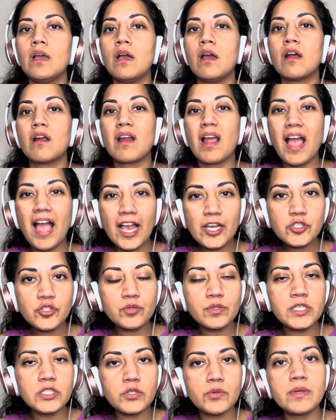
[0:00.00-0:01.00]
are
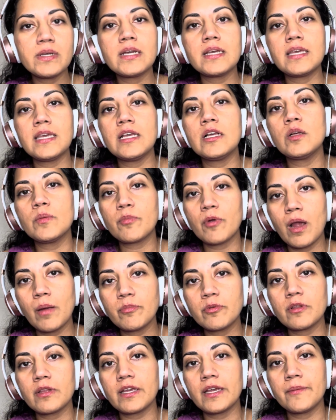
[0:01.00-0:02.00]
actually doing a Kegel
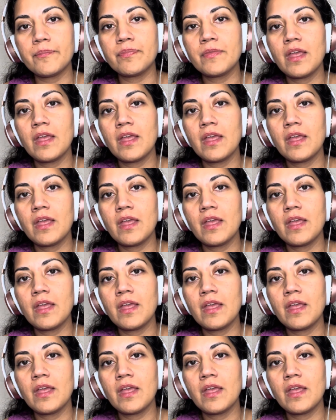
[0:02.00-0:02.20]
properly.